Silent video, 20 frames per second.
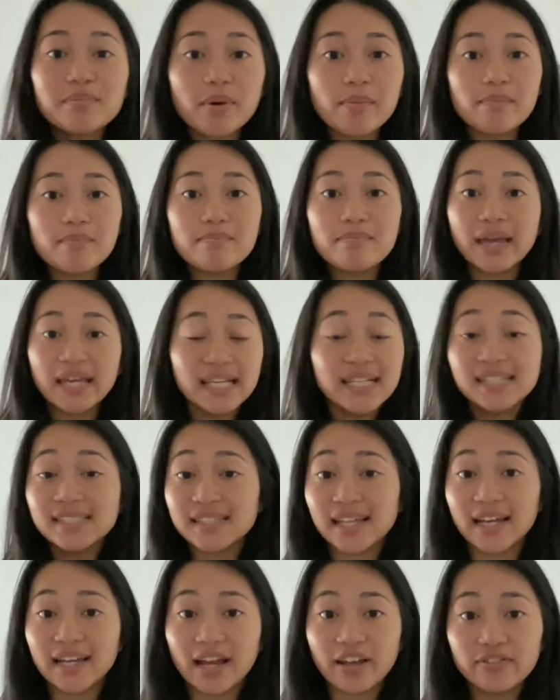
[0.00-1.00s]

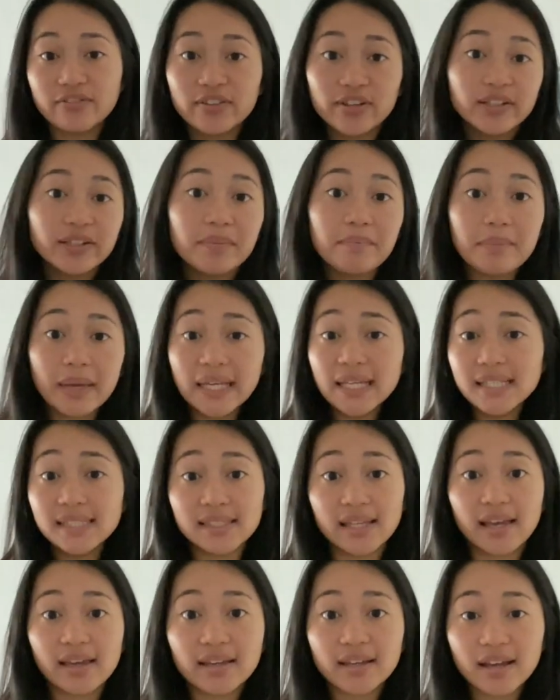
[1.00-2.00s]
amazing. I feel
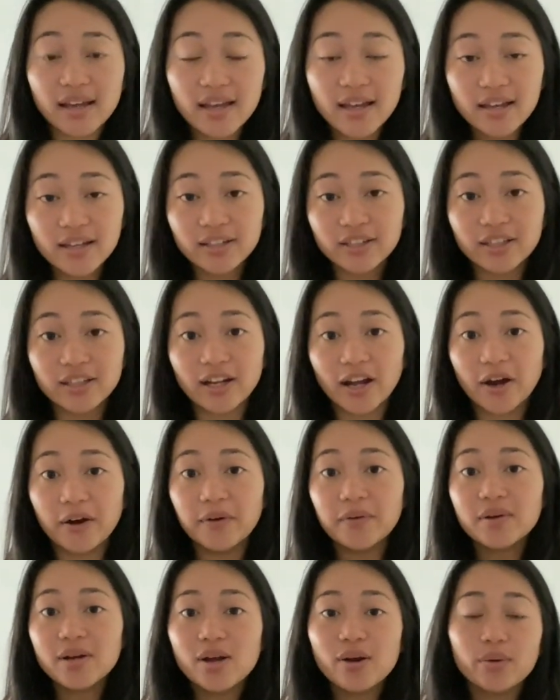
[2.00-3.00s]
amazing,
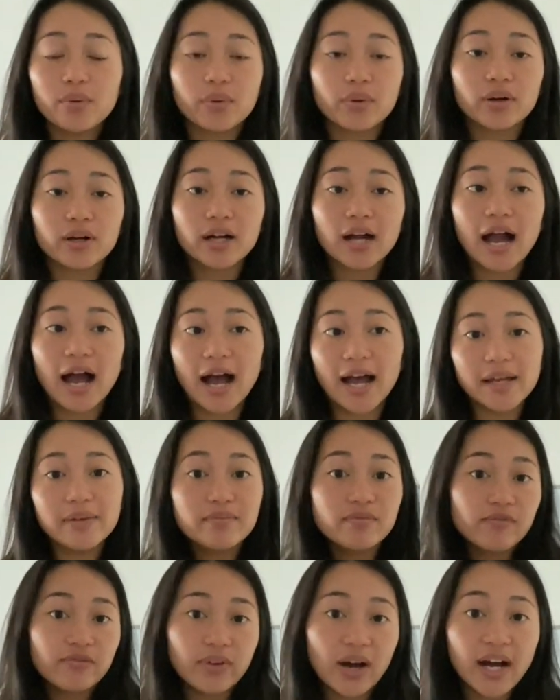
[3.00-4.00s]
or I'm
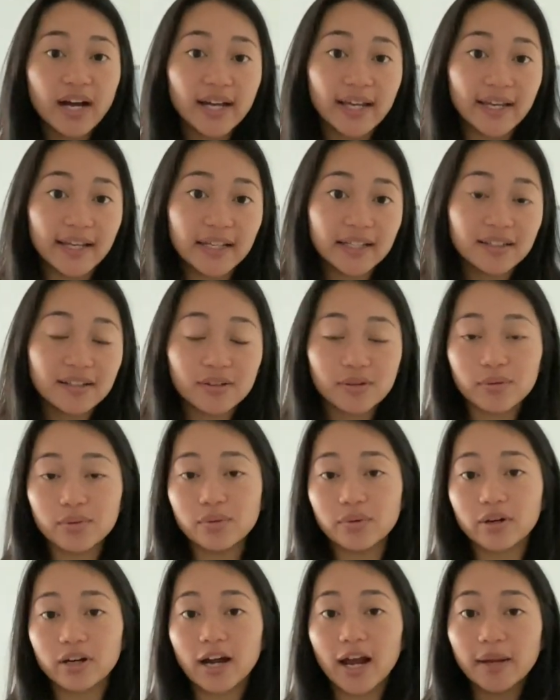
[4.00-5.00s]
fine,
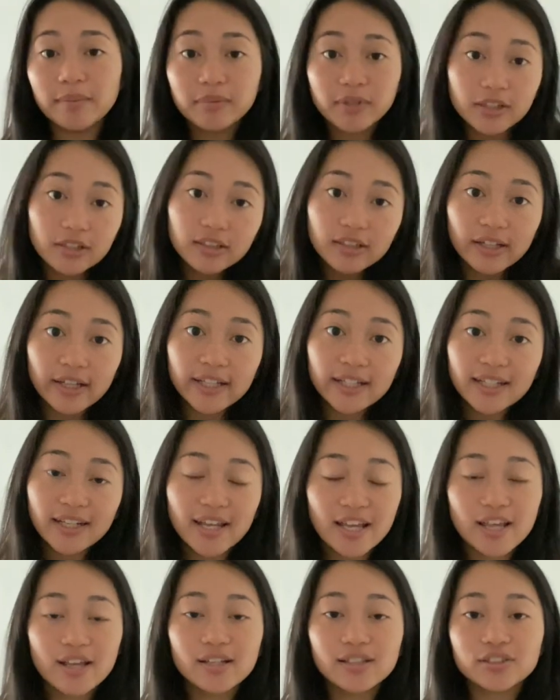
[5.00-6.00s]
or I'm good.
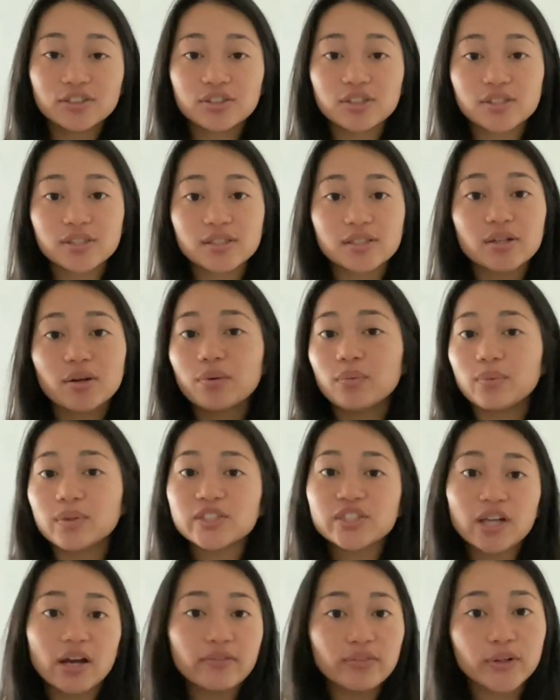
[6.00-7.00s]
Just
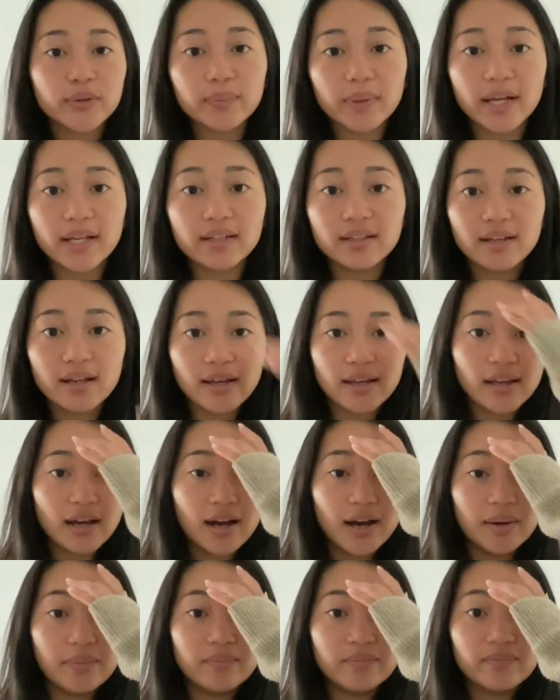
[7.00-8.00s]
whichever
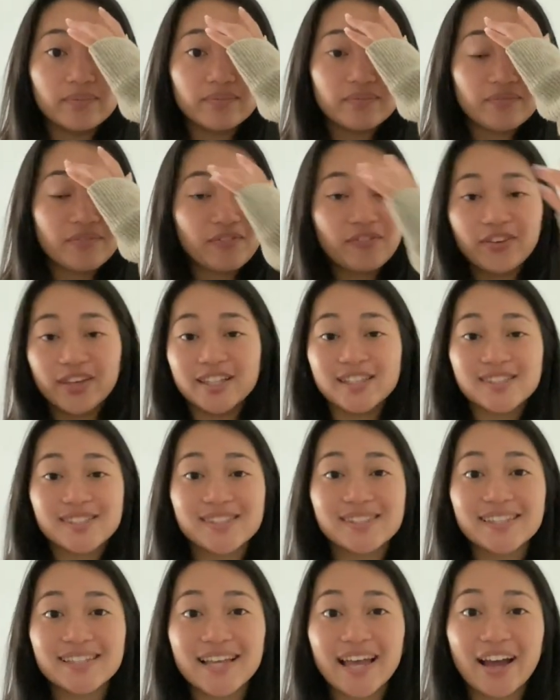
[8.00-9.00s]
one
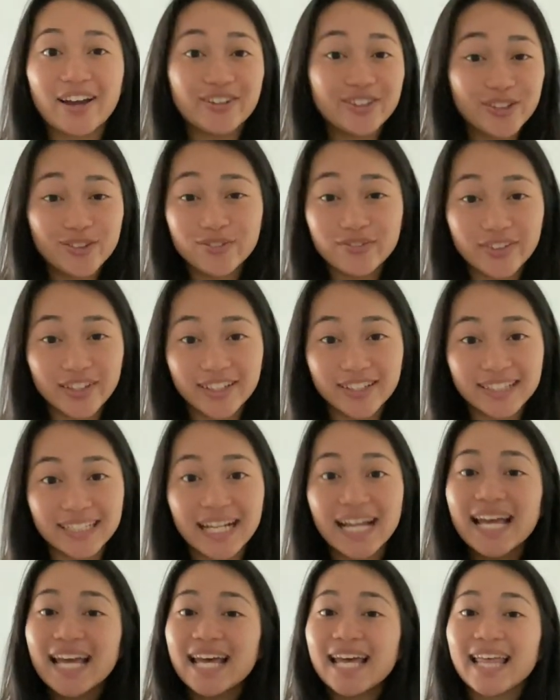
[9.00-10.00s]
fits how you feel,
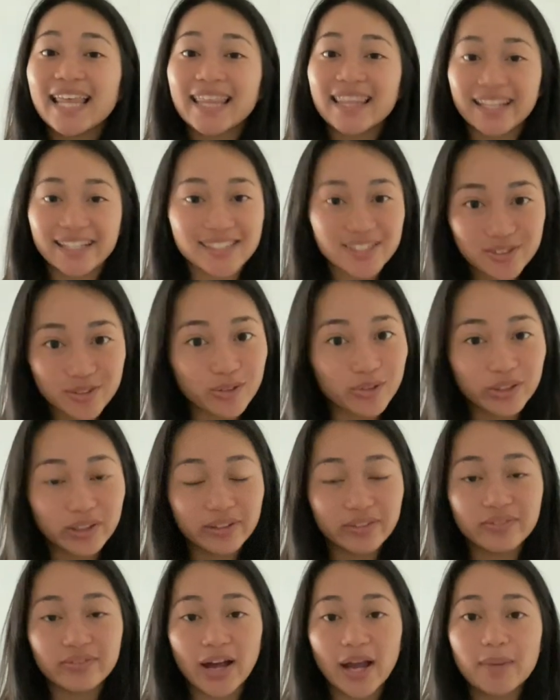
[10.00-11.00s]
that's totally
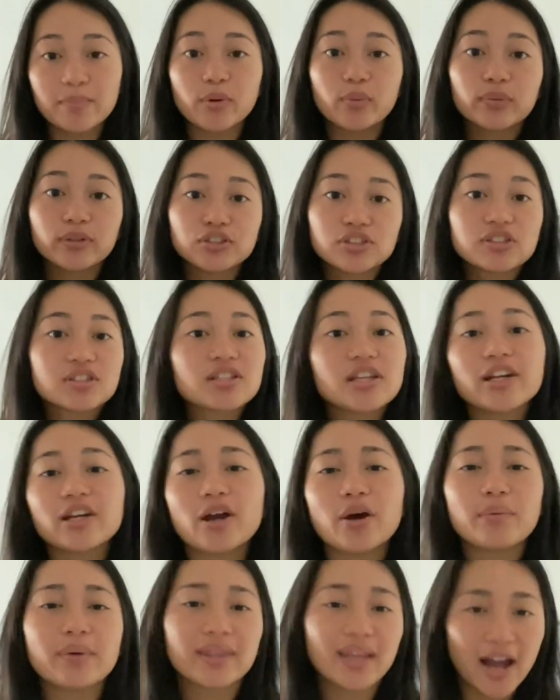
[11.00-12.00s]
fine. But we're just going to
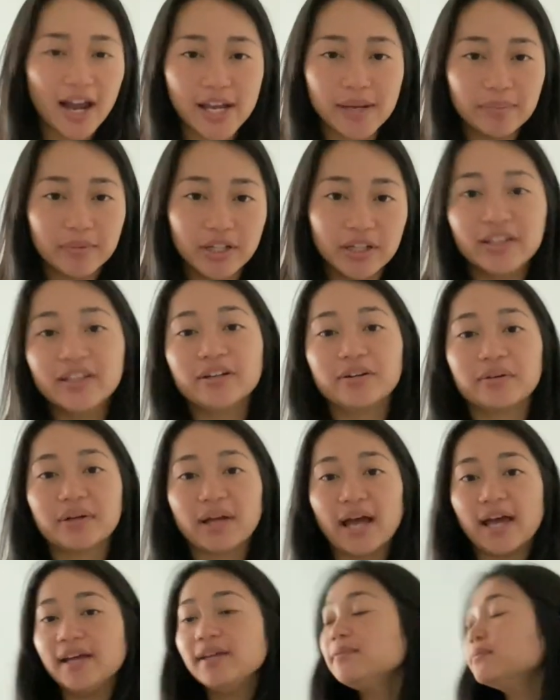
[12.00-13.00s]
go with I am good, okay?